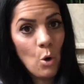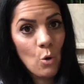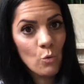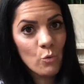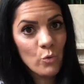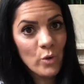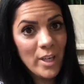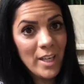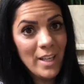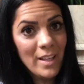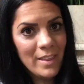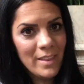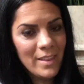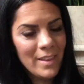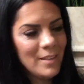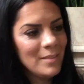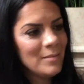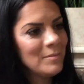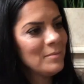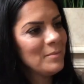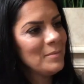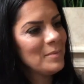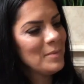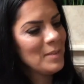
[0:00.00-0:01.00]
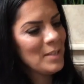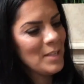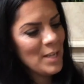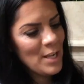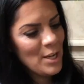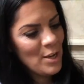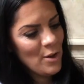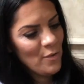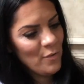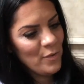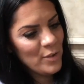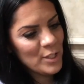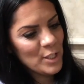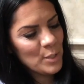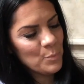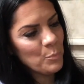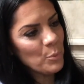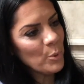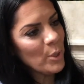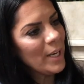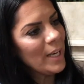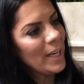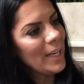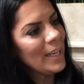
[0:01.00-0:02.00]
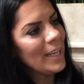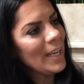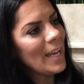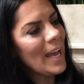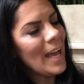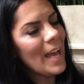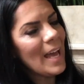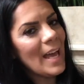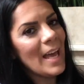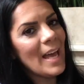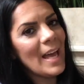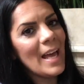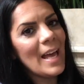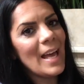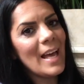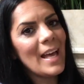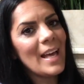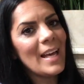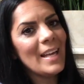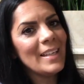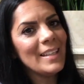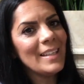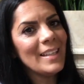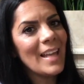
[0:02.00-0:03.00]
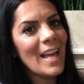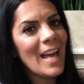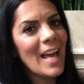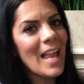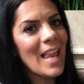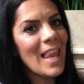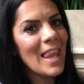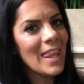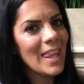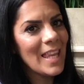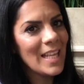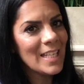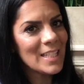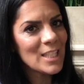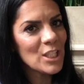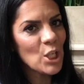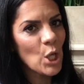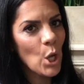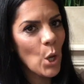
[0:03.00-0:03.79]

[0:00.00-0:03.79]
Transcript: wreath for spring, and let's